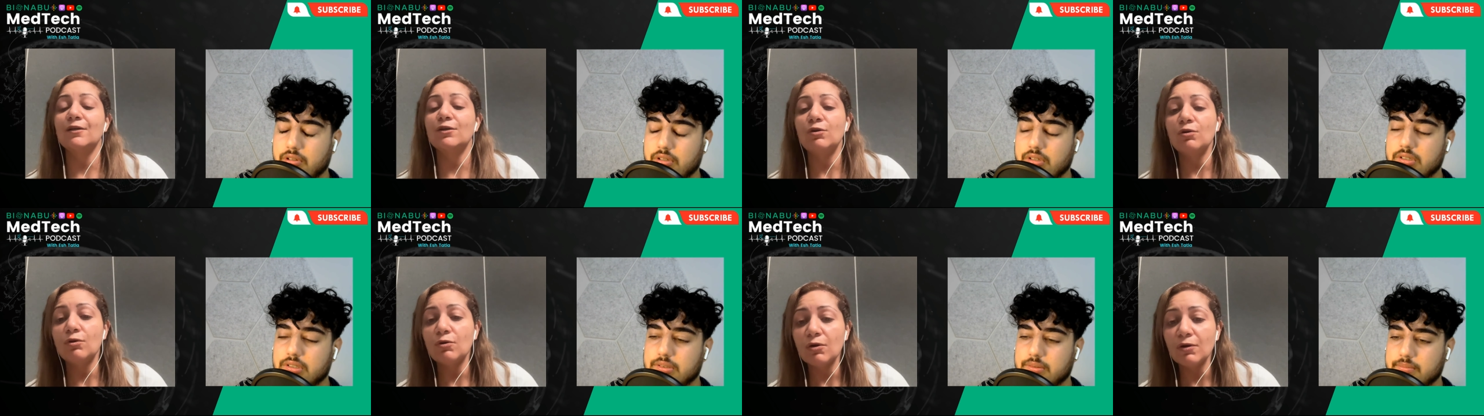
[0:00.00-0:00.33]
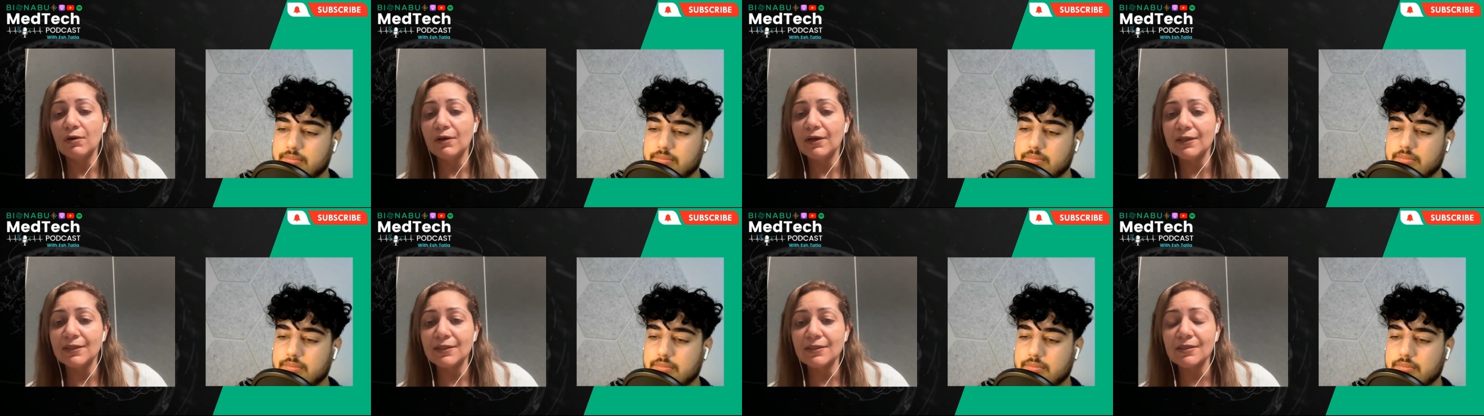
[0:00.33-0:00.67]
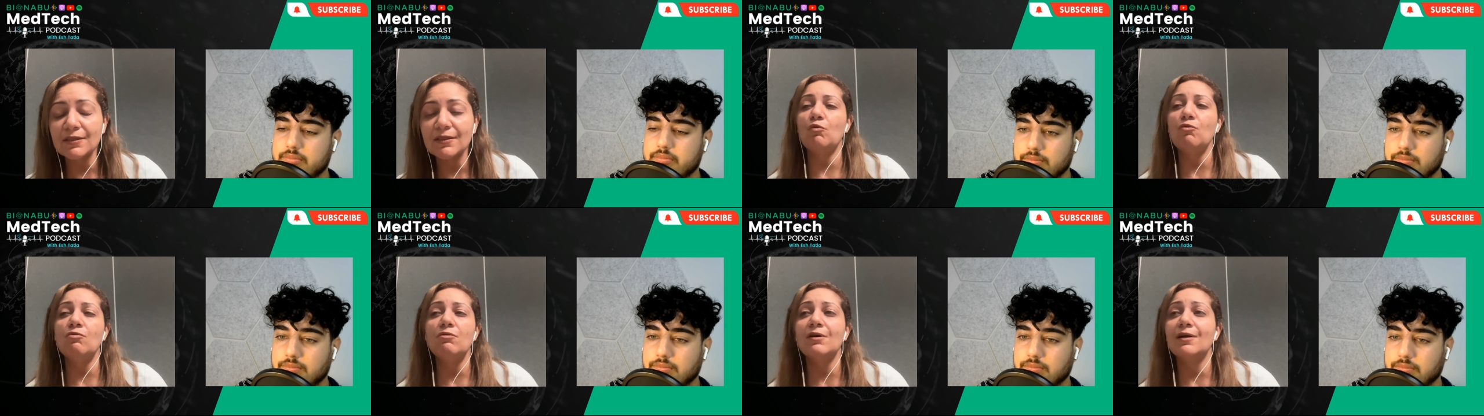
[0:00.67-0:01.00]
Speaker 1: a court
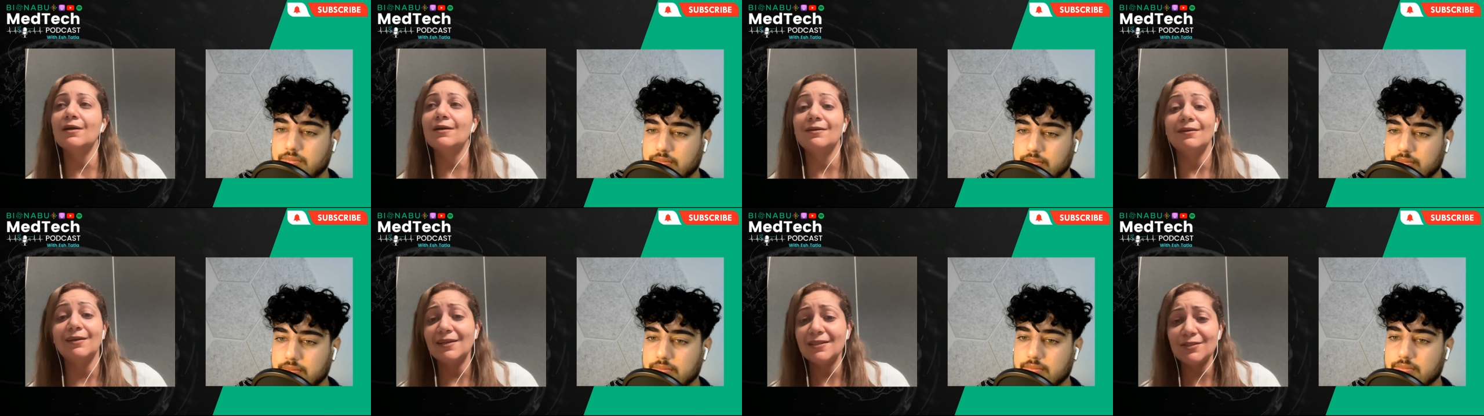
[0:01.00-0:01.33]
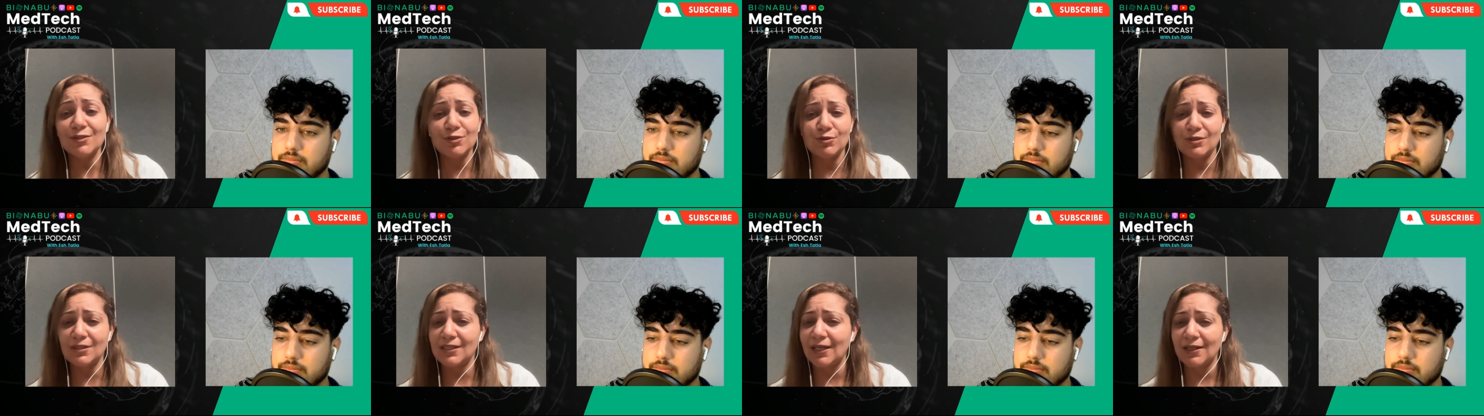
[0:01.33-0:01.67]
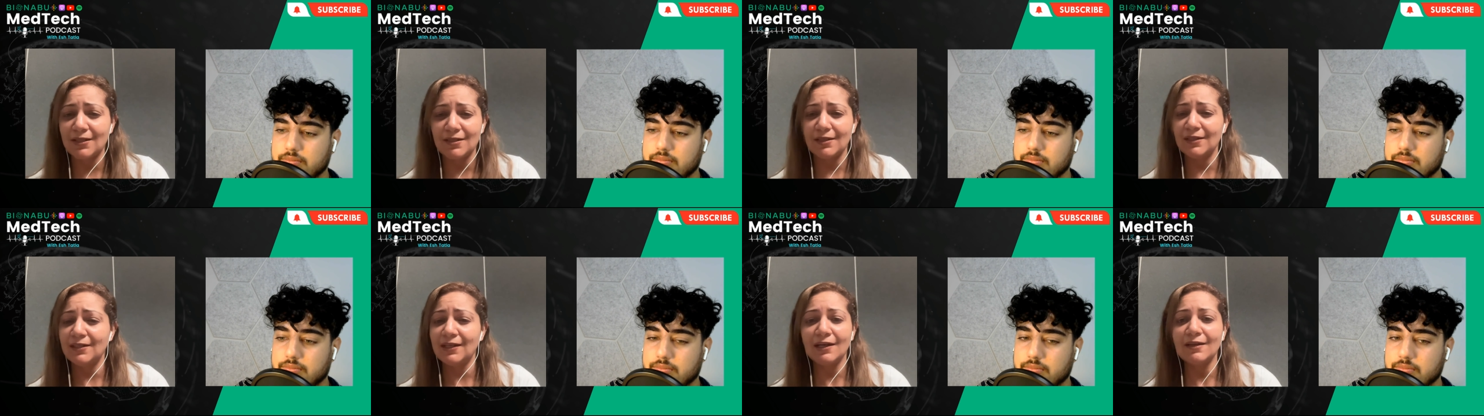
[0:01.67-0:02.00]
or as you
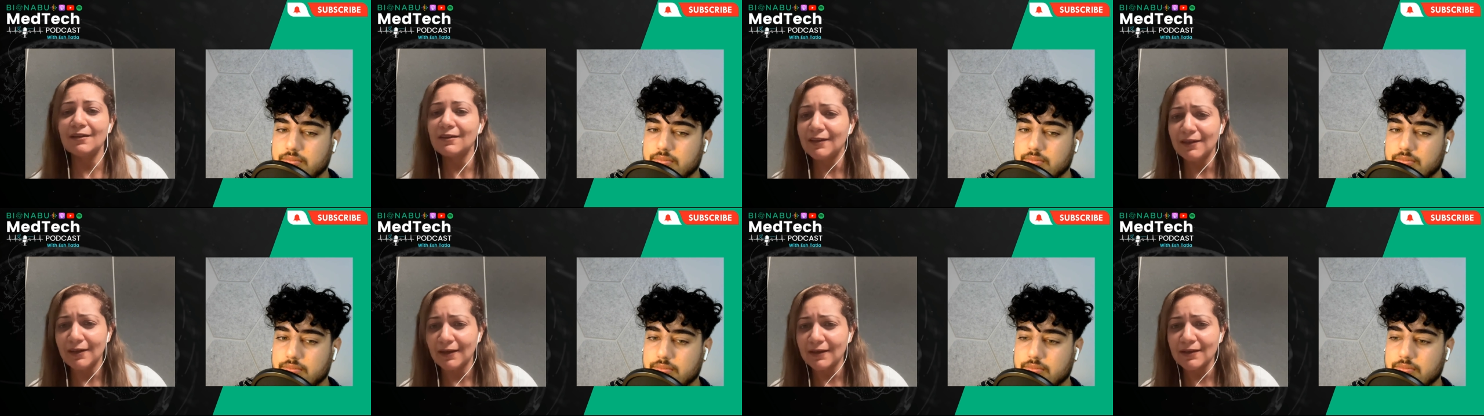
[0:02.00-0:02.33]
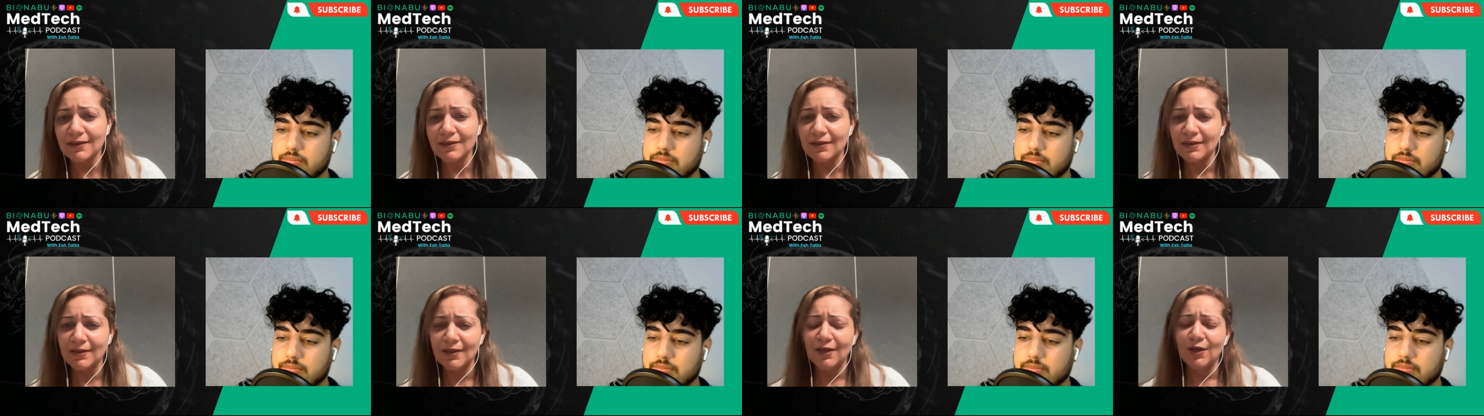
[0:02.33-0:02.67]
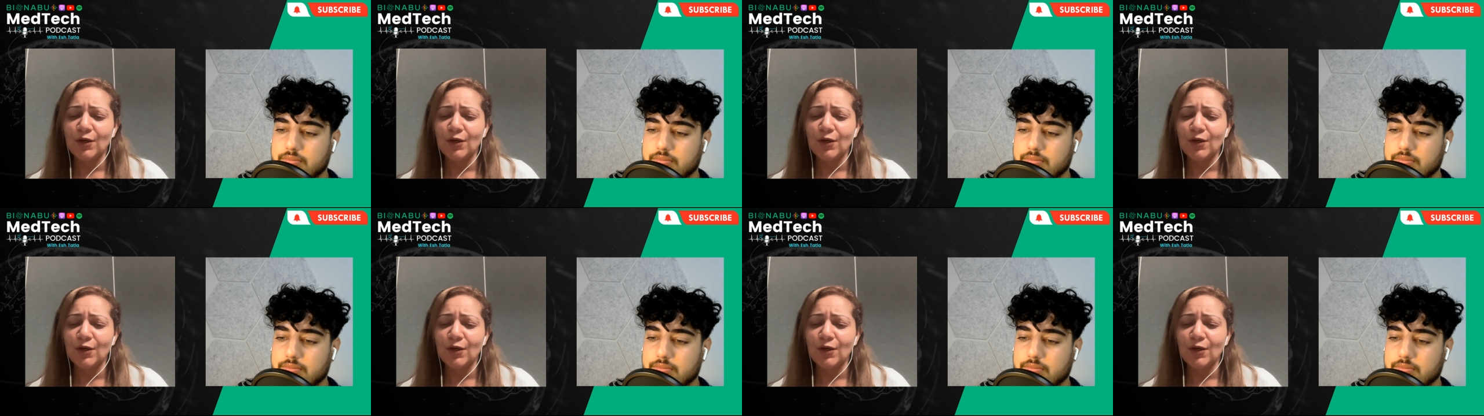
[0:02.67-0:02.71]
said in a clinic